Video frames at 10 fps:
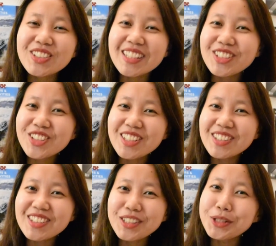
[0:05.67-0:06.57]
to
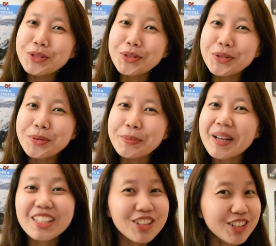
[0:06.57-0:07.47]
introduce you to
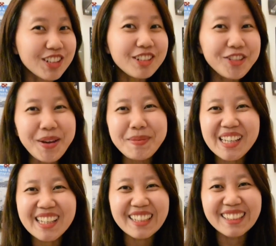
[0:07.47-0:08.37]
my turtle
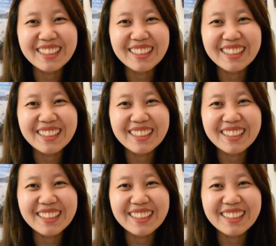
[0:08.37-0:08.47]
family.